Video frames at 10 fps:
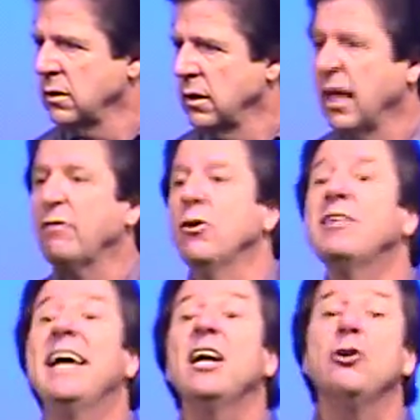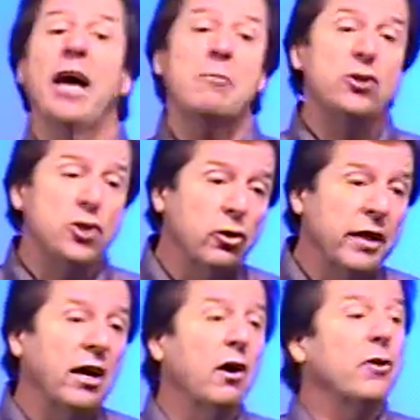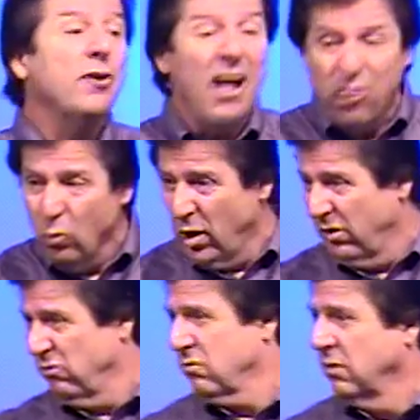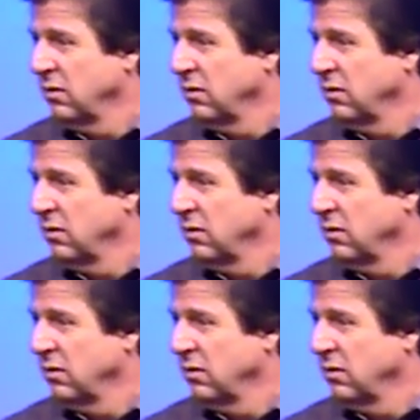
Now, if they're telling you how mature they are, they're not the ones.